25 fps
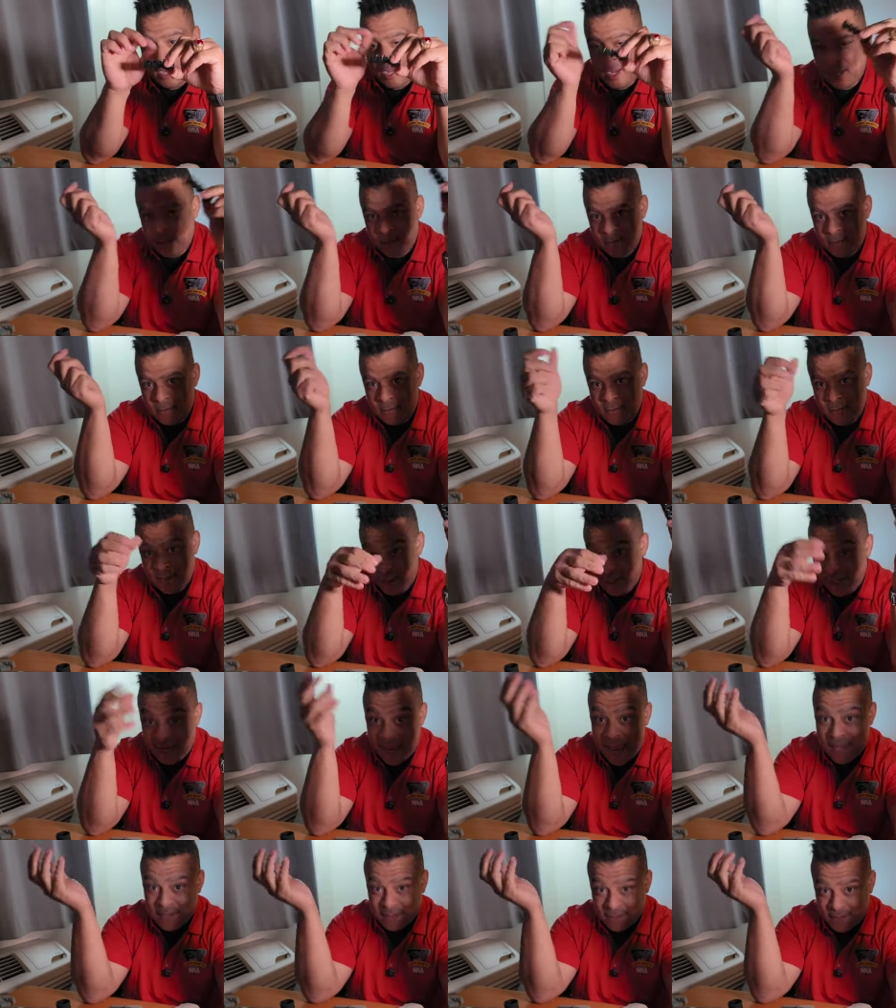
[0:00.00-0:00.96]
and the
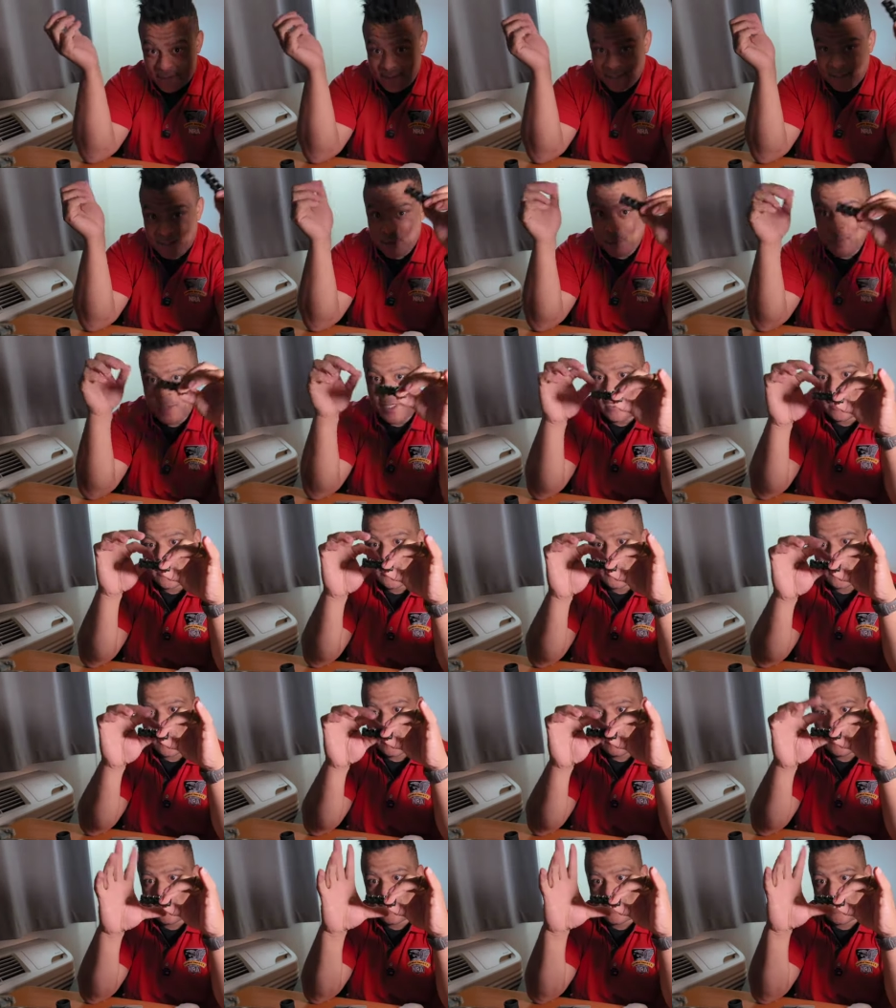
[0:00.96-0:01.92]
gases that's being
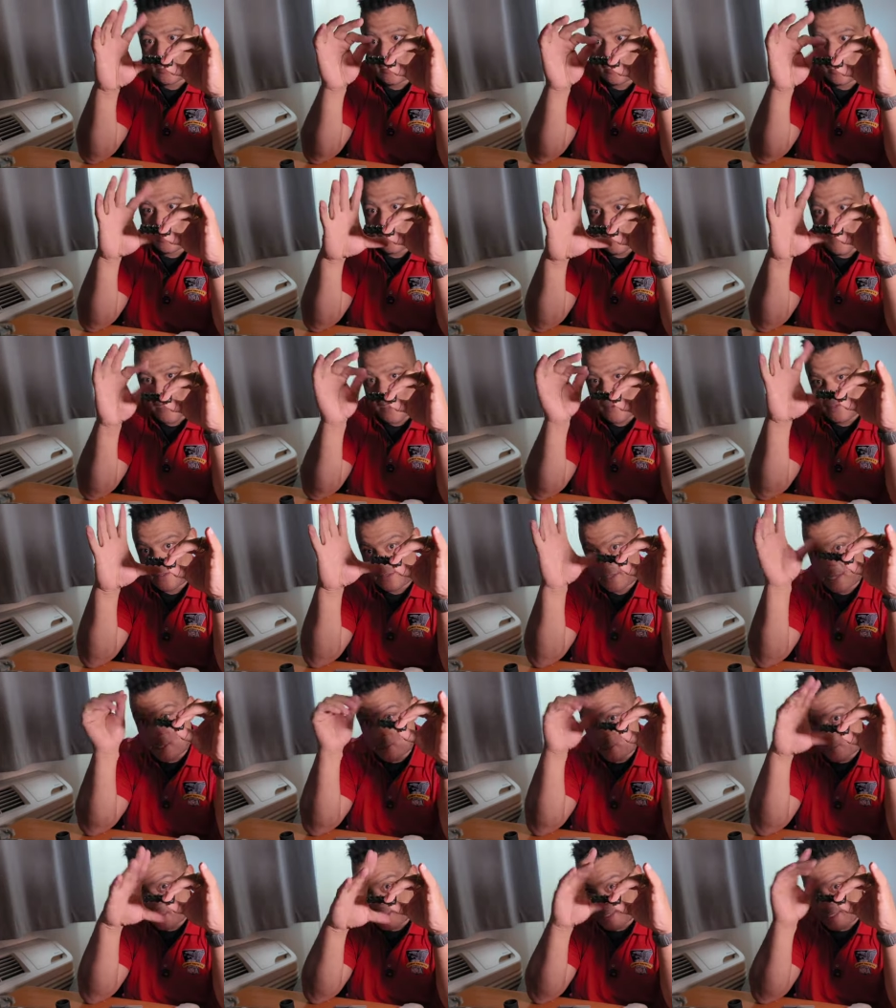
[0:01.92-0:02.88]
expelled is going to come out
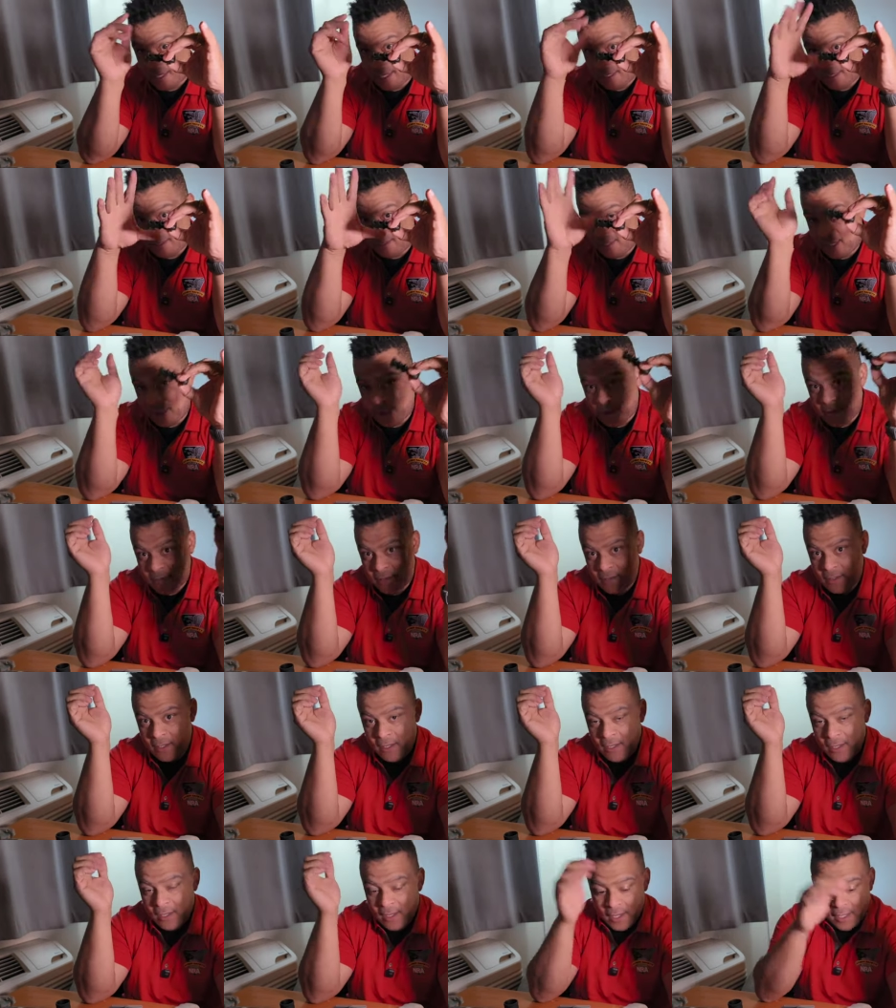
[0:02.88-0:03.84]
sideways like
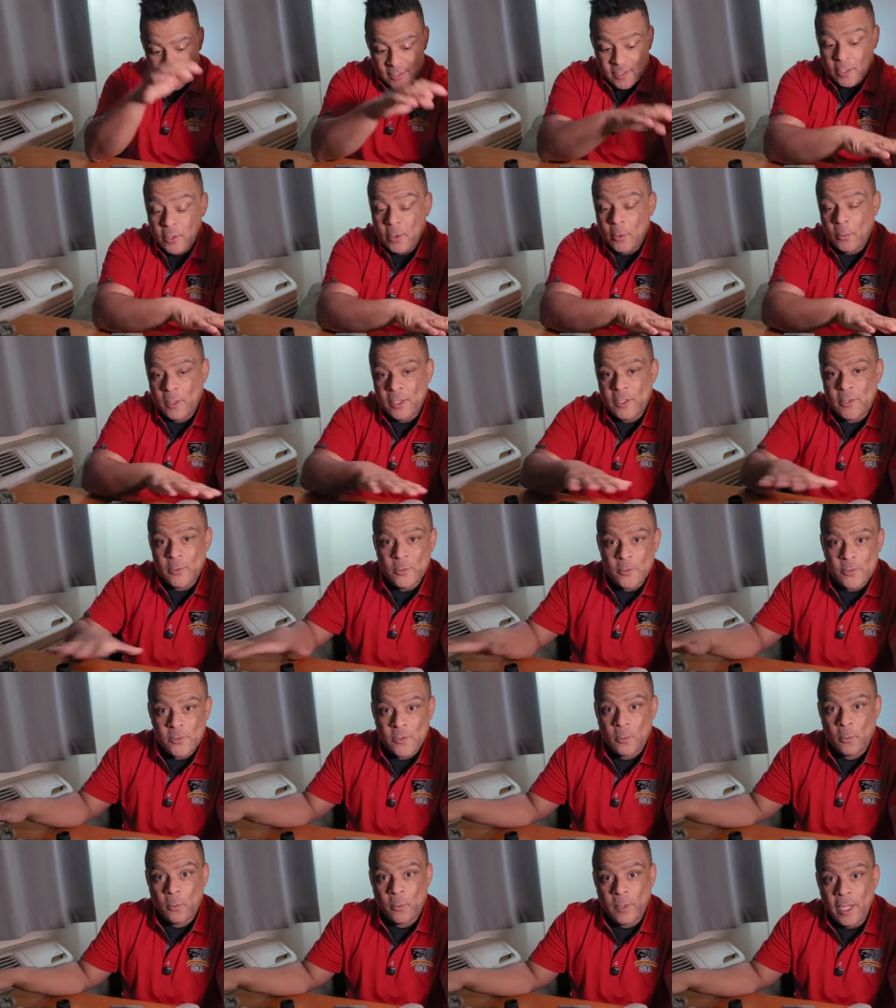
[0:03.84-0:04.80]
this. It's going to
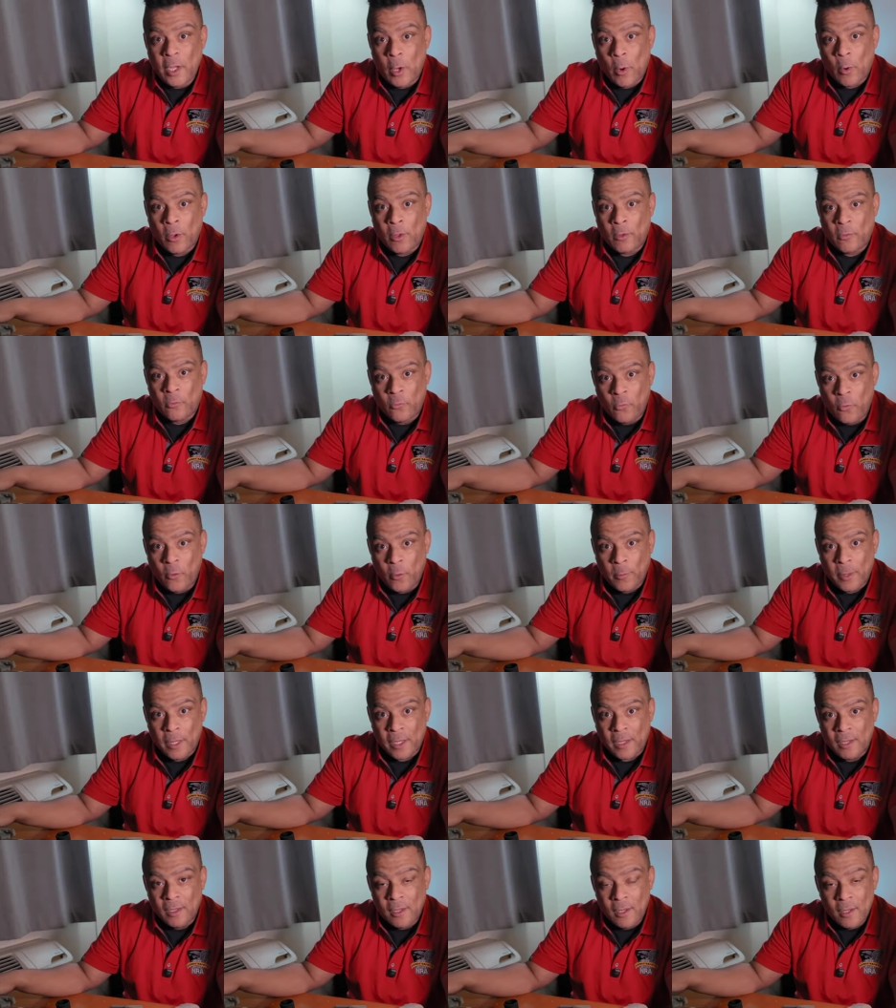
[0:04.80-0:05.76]
reduce the recoil for
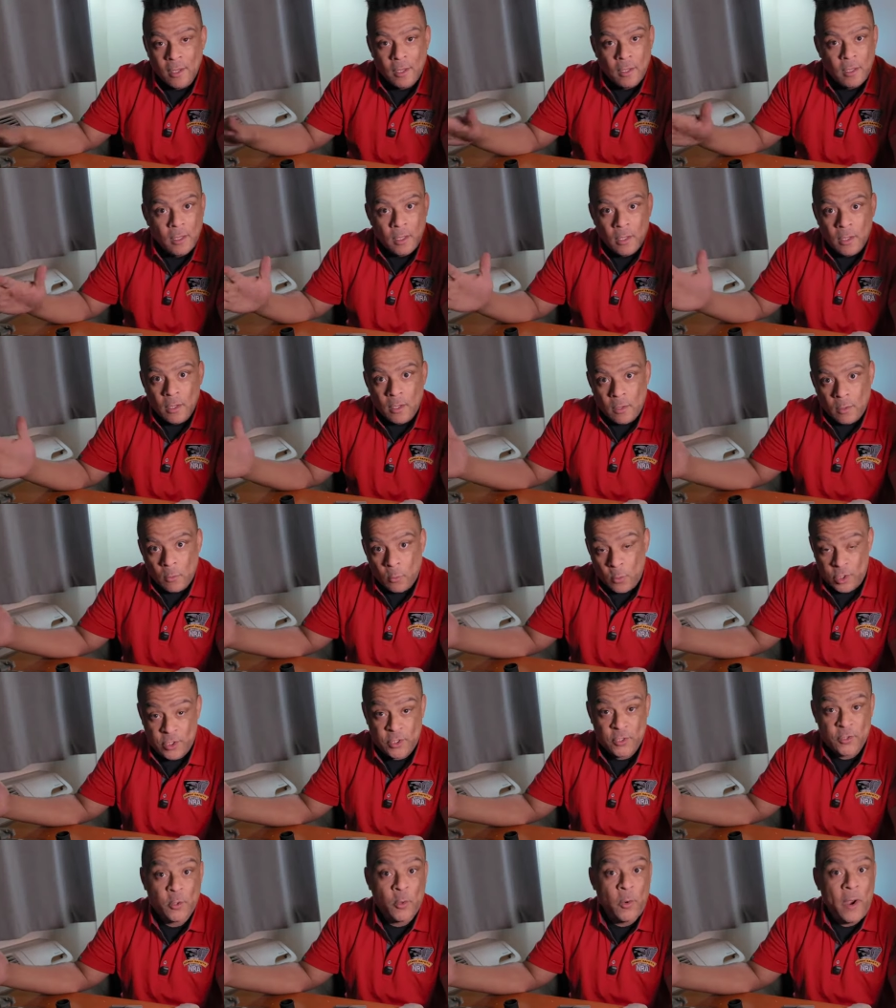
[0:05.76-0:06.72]
me,
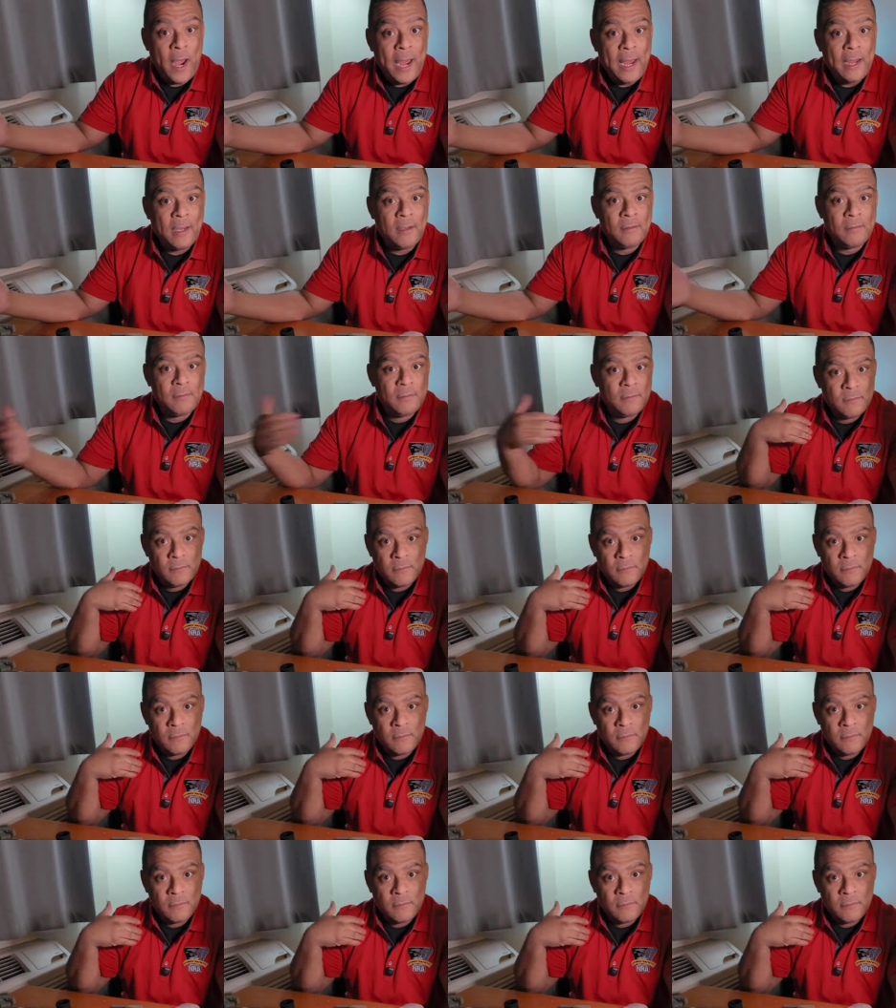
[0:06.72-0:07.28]
which is great.